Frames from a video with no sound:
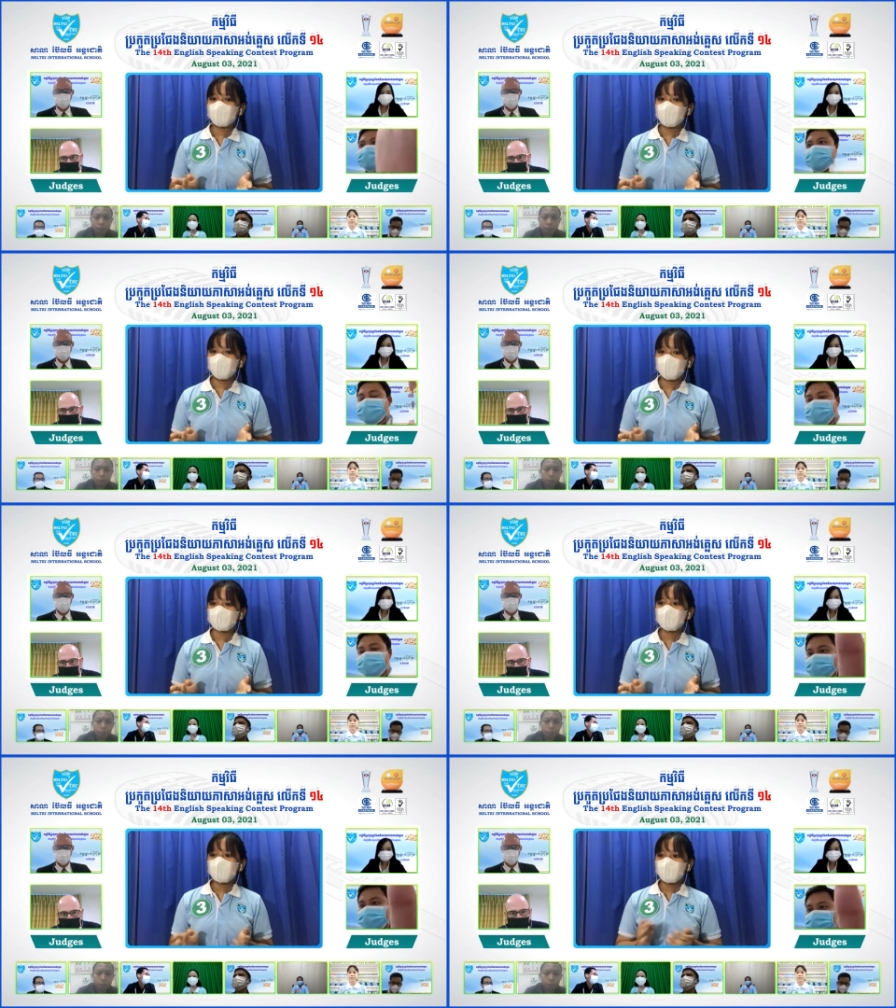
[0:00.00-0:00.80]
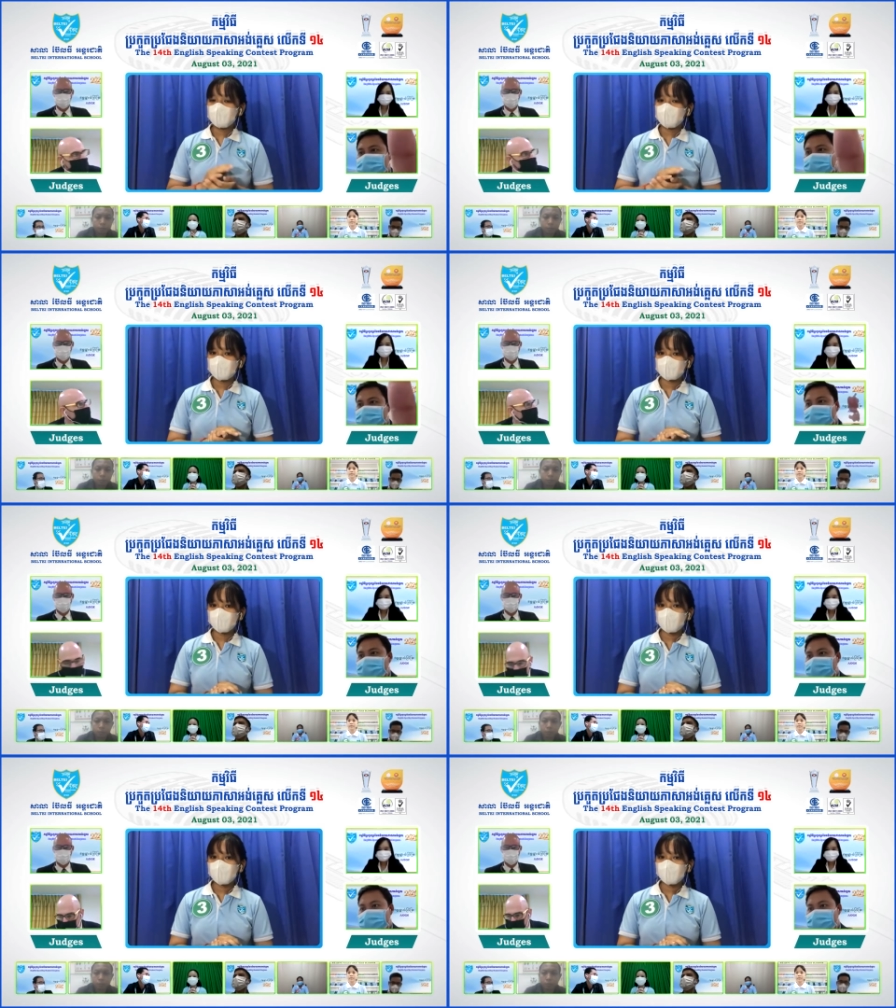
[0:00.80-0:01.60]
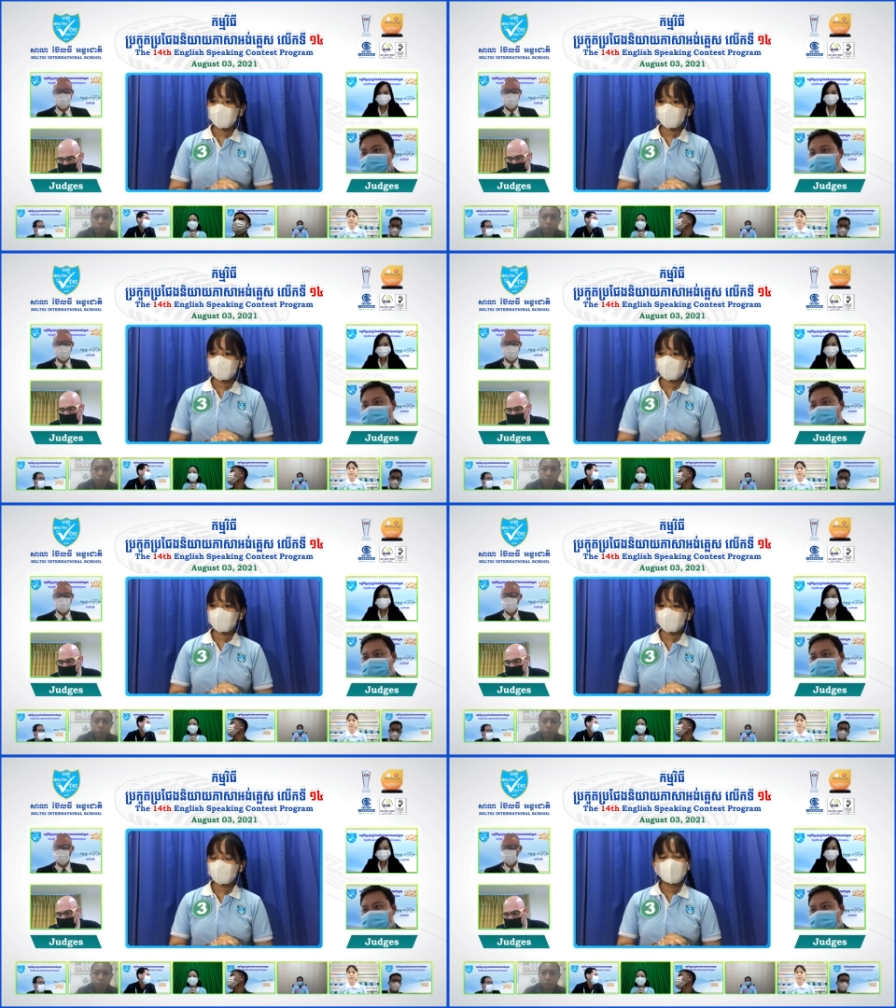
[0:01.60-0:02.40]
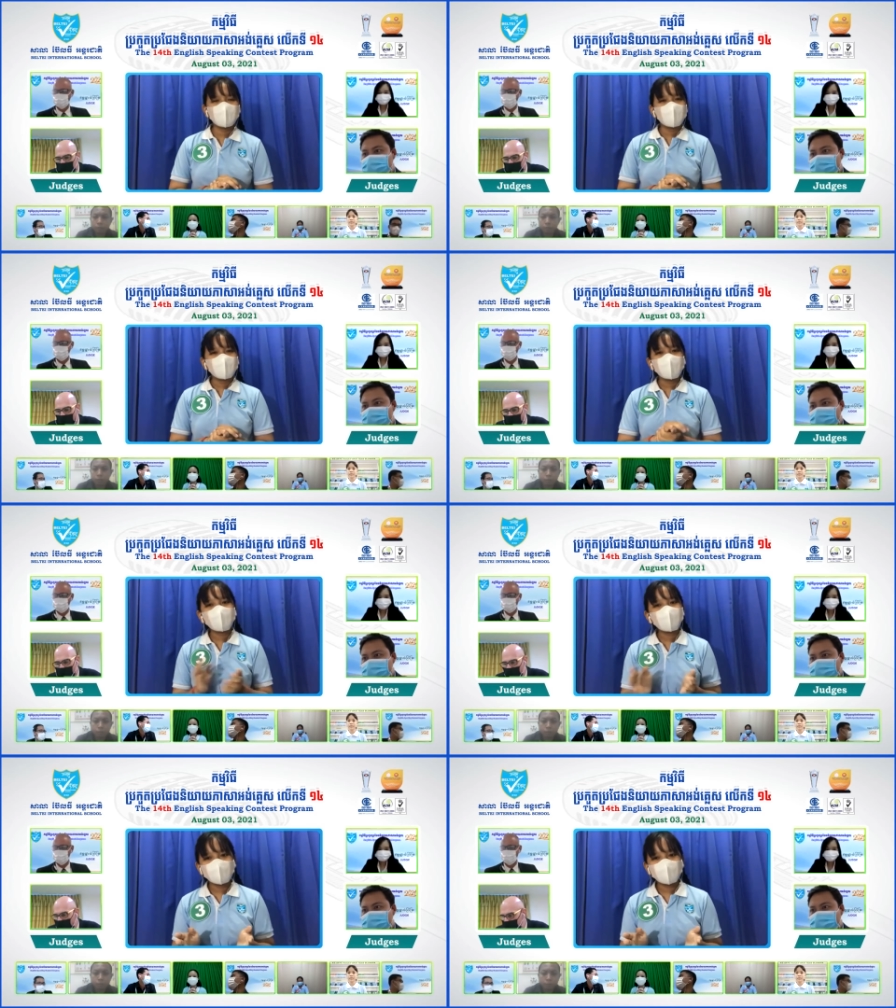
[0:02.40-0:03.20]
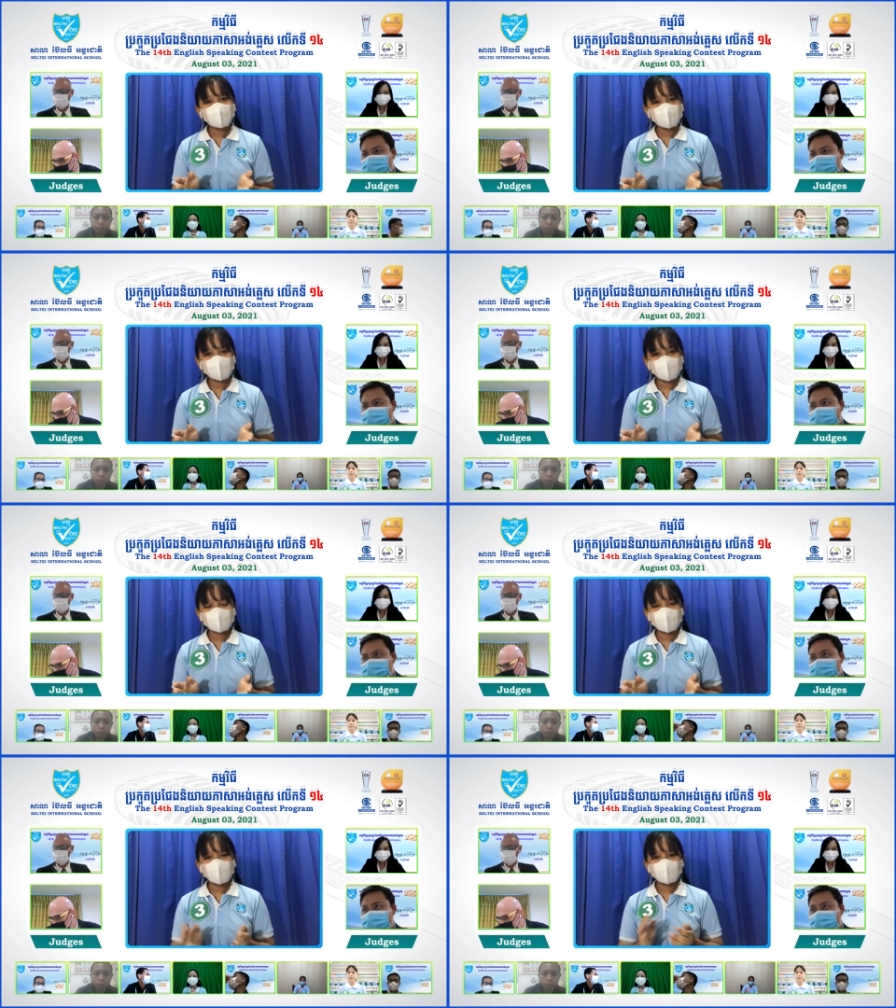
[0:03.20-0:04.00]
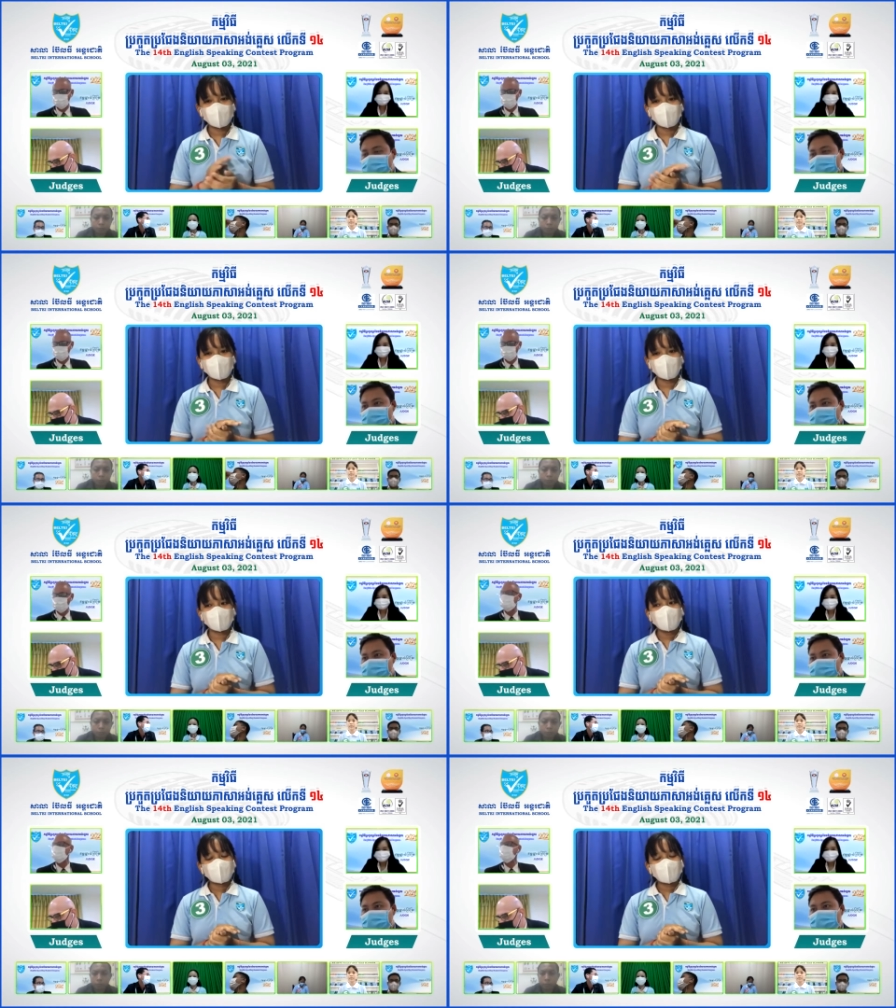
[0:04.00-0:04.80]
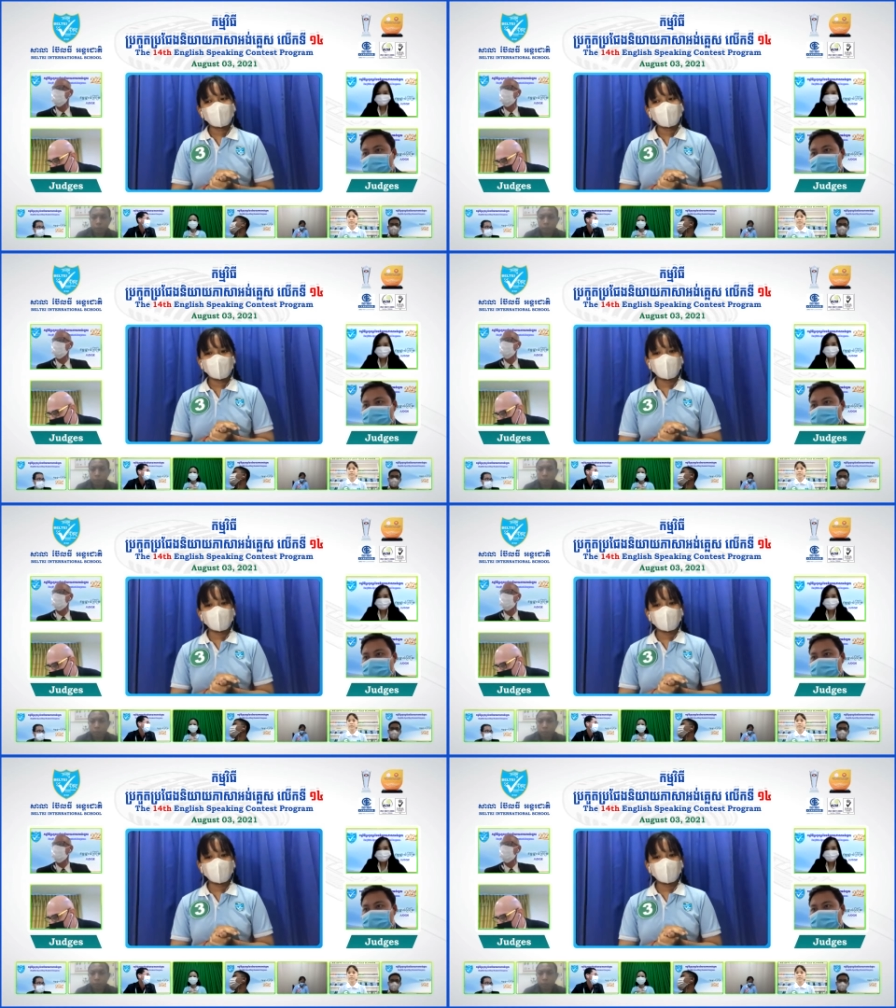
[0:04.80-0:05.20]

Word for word: Please explain. Before going to the entire topic, kindly allow me